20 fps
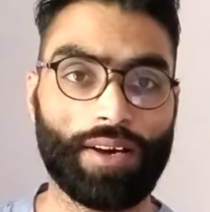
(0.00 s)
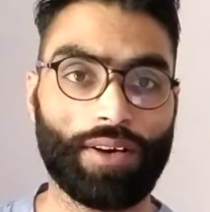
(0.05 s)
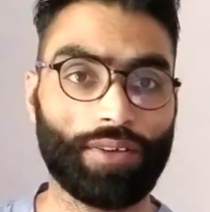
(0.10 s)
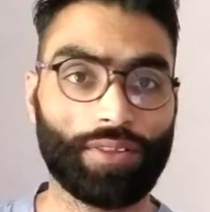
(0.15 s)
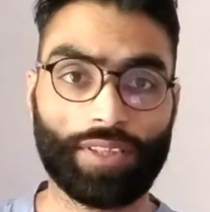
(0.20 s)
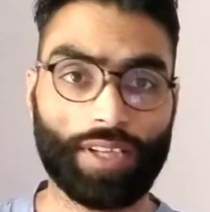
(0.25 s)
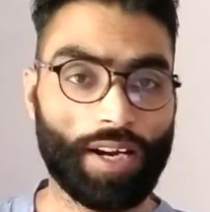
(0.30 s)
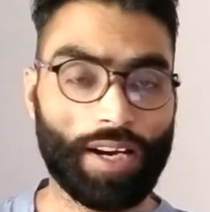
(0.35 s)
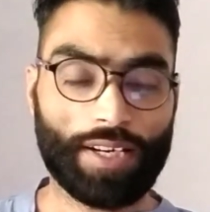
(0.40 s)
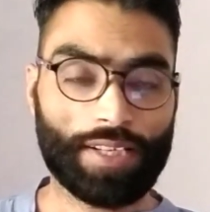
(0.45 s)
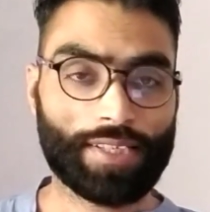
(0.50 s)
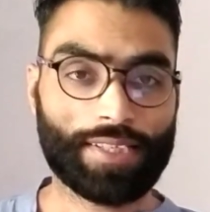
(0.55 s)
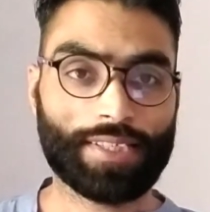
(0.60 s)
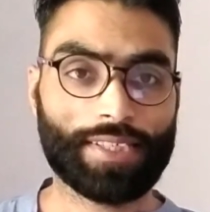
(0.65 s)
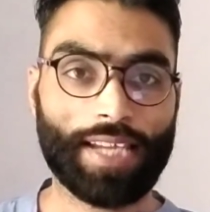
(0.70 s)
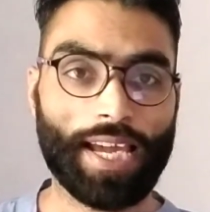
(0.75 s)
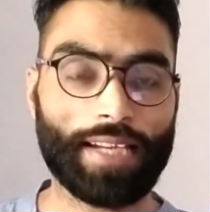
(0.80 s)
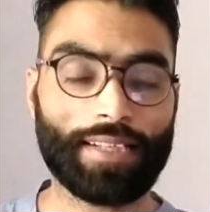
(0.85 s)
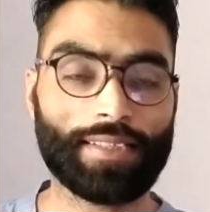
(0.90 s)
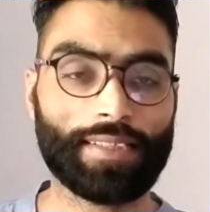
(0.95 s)
on her
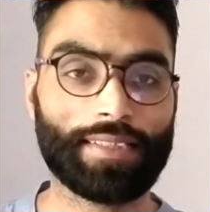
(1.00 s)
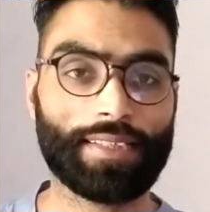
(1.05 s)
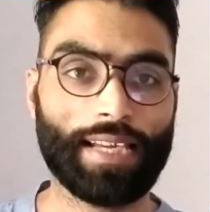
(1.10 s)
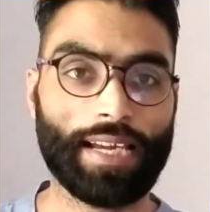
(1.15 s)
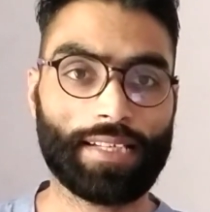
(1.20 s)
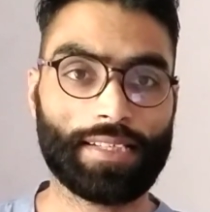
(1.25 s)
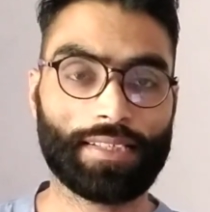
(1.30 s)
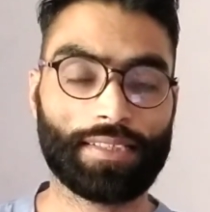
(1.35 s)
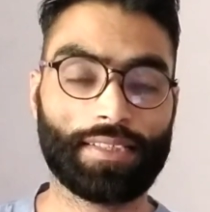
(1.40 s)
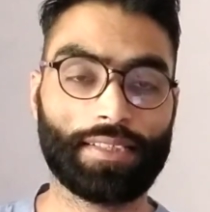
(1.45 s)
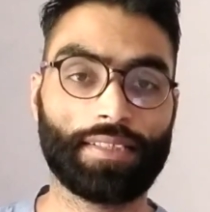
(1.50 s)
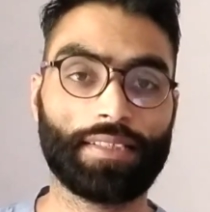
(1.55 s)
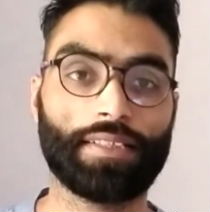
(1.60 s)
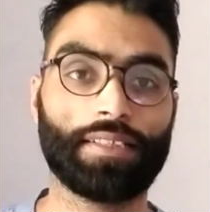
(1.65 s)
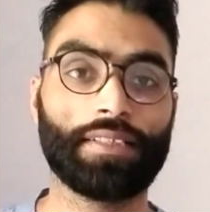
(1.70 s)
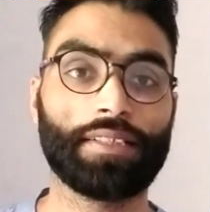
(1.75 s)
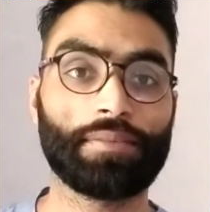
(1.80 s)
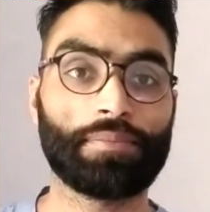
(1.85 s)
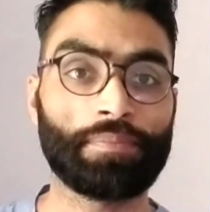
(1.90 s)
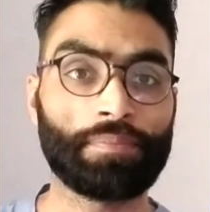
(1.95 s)
stand that
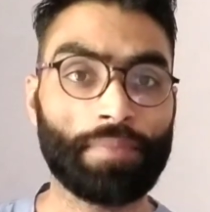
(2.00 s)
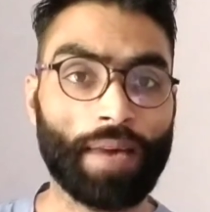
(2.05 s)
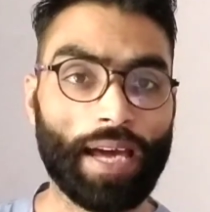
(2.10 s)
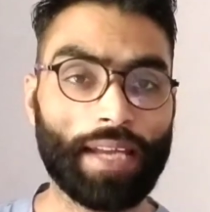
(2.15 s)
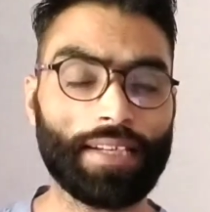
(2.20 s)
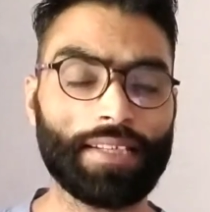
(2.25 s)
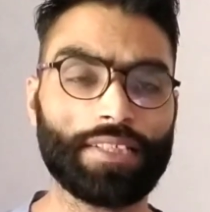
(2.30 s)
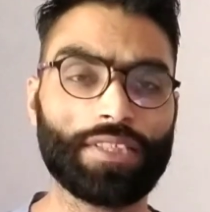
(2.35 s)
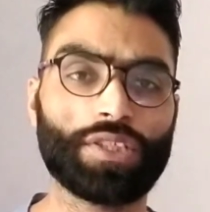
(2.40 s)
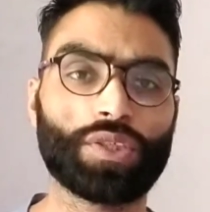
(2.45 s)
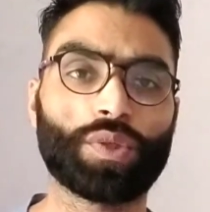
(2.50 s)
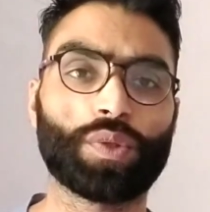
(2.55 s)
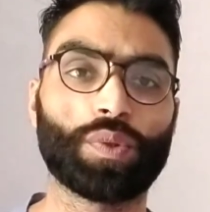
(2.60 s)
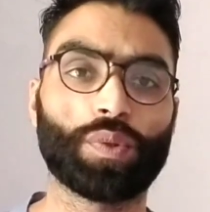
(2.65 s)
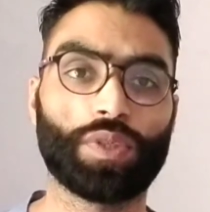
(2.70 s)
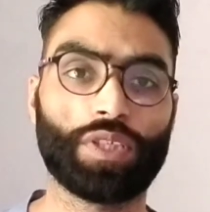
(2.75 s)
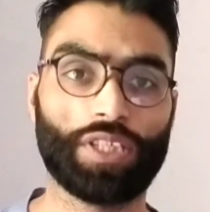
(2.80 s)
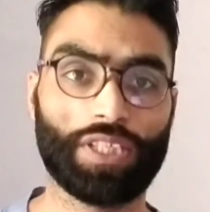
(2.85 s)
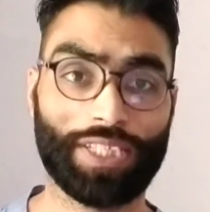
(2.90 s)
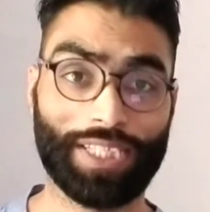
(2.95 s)
the marriage
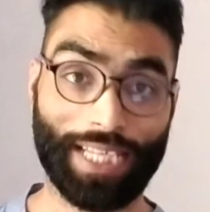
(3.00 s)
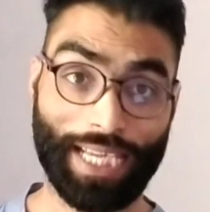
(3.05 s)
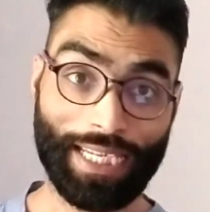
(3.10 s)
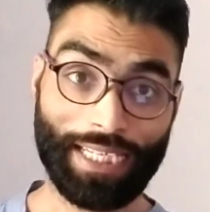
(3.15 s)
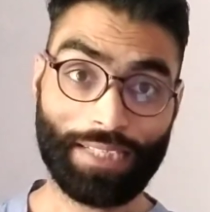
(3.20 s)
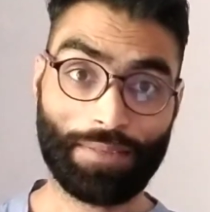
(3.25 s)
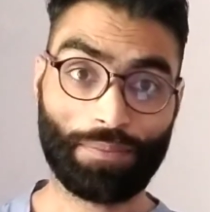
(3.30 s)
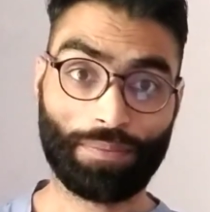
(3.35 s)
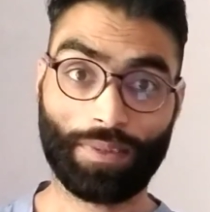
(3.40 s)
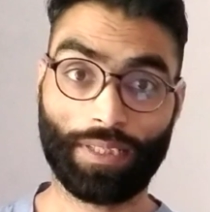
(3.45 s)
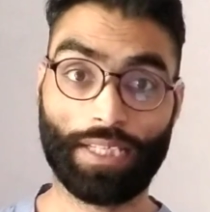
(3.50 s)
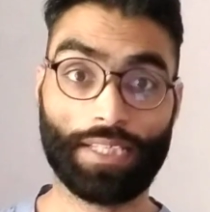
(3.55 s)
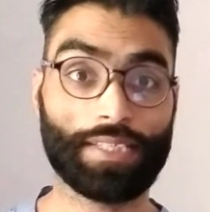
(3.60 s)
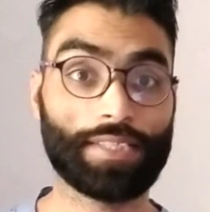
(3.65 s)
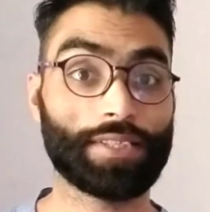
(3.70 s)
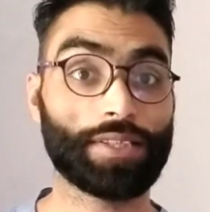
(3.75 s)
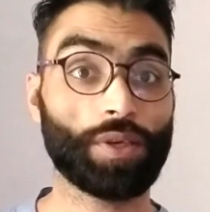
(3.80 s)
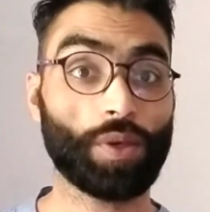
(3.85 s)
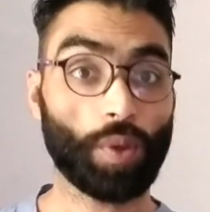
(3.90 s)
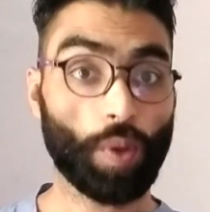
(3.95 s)
could take
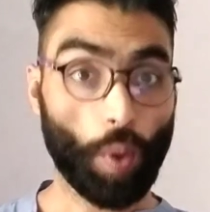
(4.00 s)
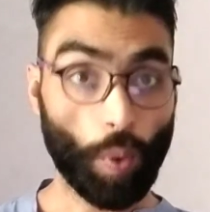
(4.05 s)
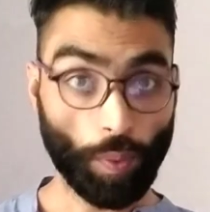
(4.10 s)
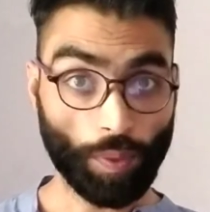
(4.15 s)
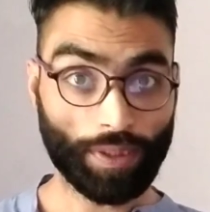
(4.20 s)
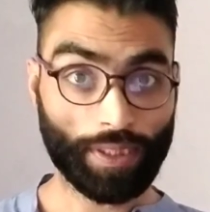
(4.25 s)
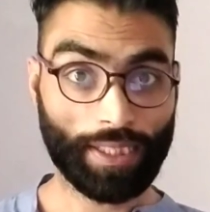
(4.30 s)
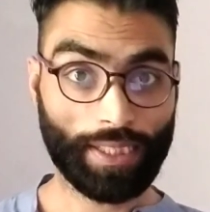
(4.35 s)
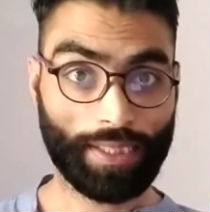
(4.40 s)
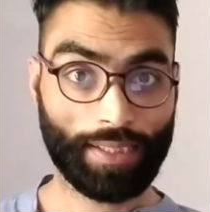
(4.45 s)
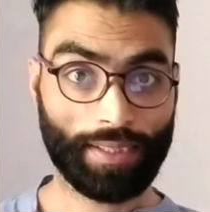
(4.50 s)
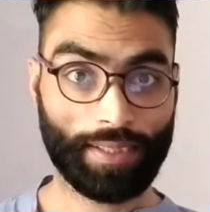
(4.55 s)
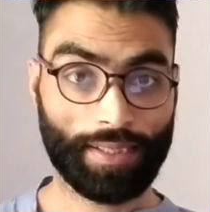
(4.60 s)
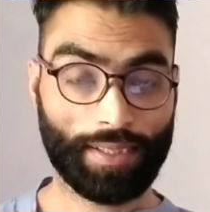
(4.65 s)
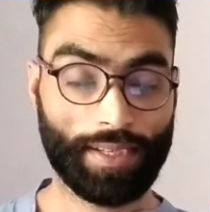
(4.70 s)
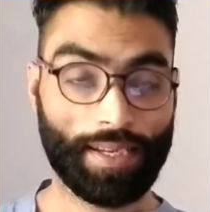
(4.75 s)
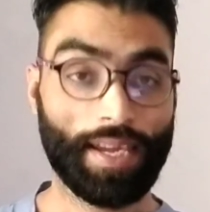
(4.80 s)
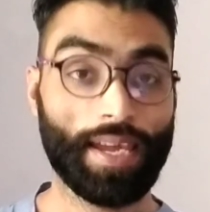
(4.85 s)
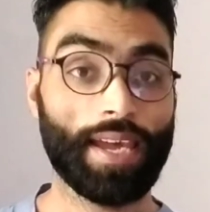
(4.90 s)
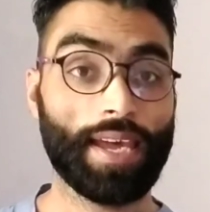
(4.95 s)
place only
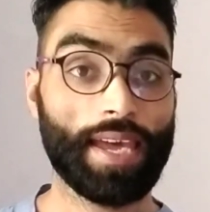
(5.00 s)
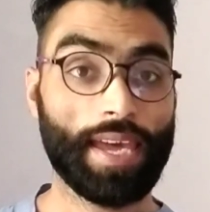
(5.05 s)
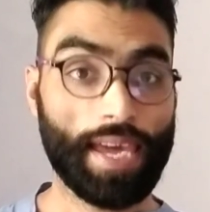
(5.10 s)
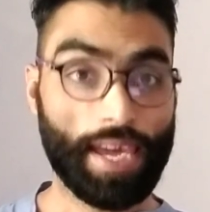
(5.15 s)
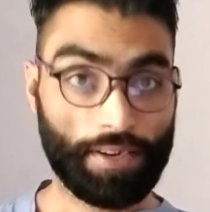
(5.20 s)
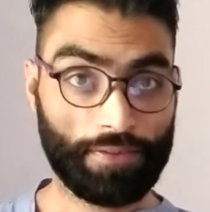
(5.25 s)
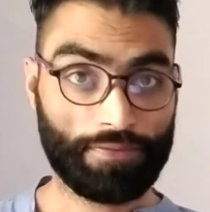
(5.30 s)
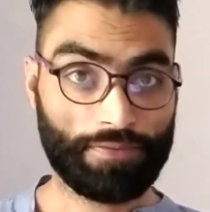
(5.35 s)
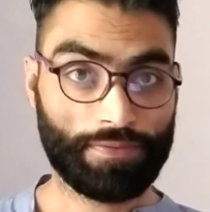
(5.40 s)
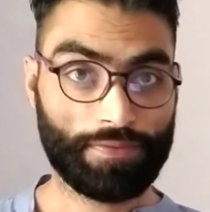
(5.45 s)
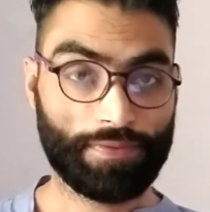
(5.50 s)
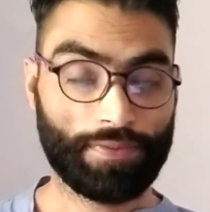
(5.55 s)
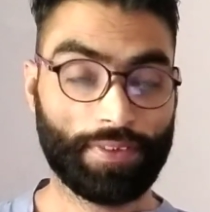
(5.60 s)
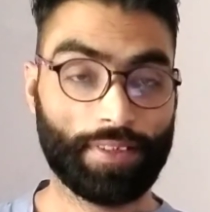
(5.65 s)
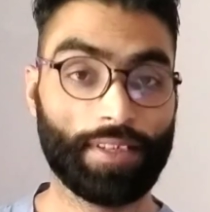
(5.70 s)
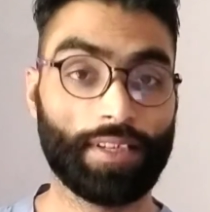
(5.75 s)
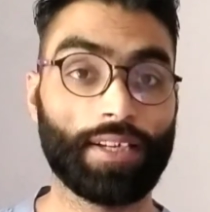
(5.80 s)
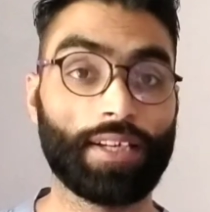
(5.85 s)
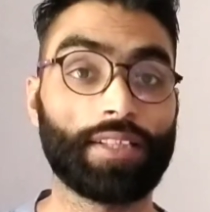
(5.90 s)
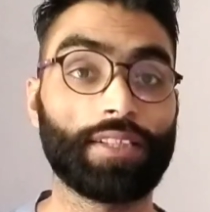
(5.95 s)
if
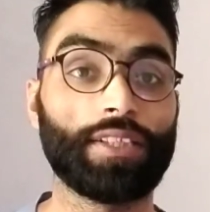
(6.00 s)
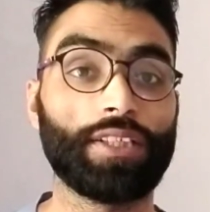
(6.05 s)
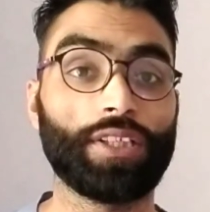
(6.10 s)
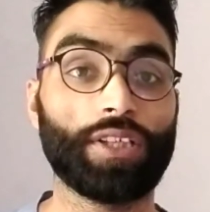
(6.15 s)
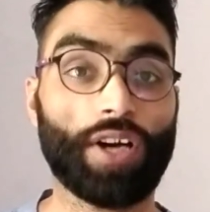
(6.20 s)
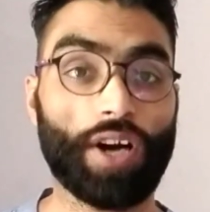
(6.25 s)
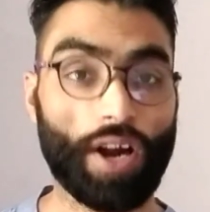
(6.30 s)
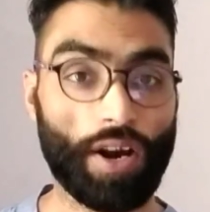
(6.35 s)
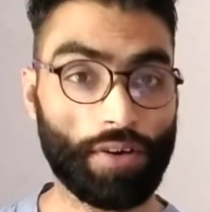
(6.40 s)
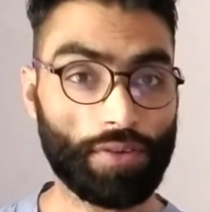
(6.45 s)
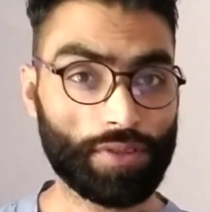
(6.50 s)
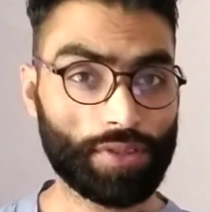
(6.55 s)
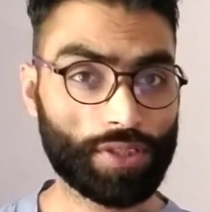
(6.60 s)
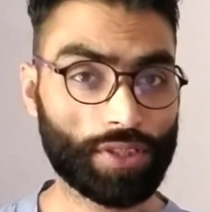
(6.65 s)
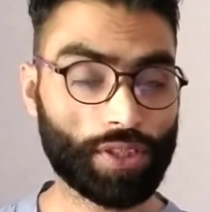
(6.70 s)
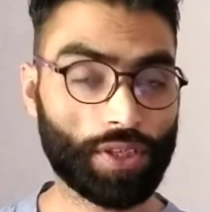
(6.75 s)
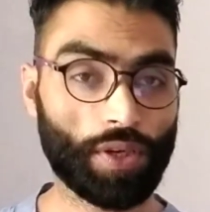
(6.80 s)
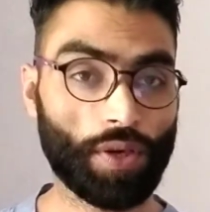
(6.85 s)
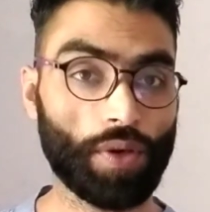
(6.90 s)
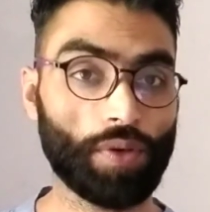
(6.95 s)
the
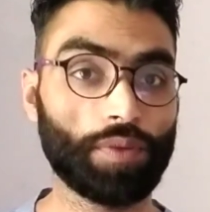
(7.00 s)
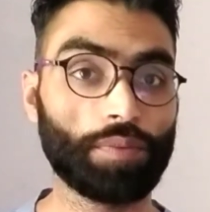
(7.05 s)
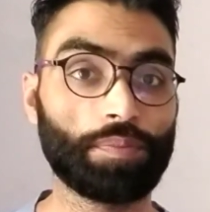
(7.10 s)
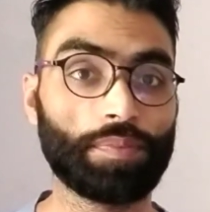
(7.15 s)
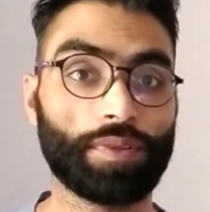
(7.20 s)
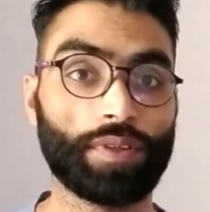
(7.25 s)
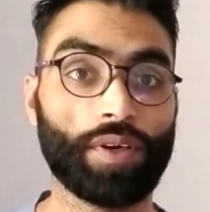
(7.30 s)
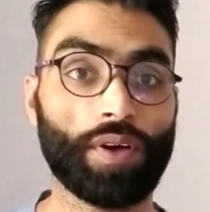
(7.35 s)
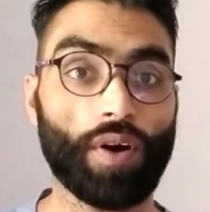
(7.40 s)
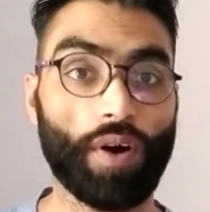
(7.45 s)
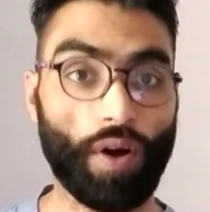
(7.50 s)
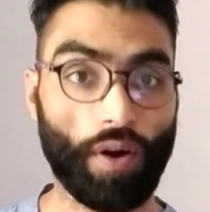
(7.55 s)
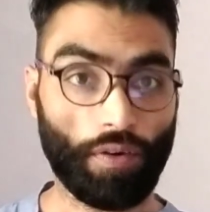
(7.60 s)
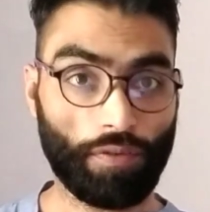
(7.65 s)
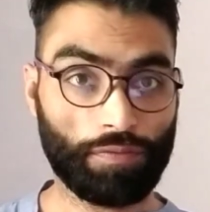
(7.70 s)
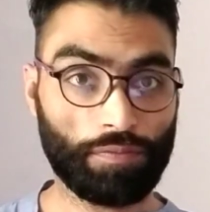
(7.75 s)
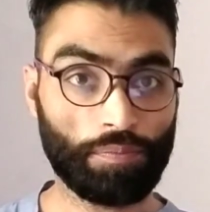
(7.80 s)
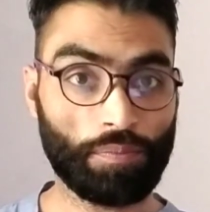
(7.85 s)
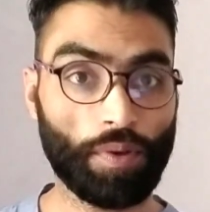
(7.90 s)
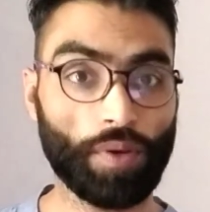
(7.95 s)
horoscope
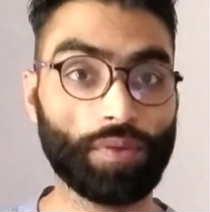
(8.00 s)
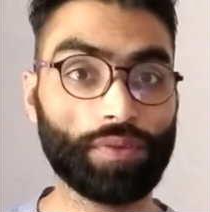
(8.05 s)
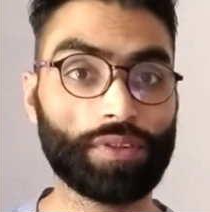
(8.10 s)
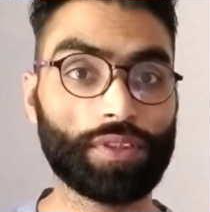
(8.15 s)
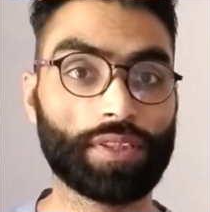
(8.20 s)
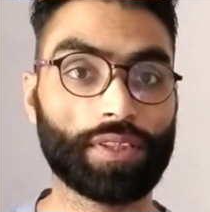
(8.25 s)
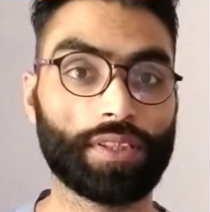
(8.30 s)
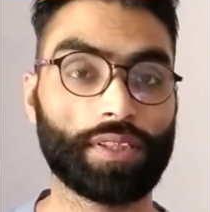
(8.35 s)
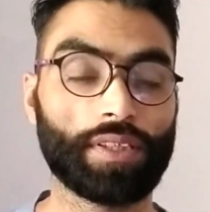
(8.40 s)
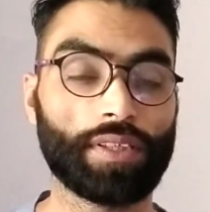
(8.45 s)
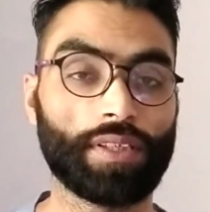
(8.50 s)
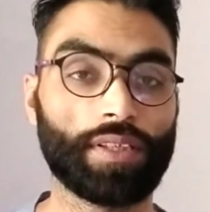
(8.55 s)
of both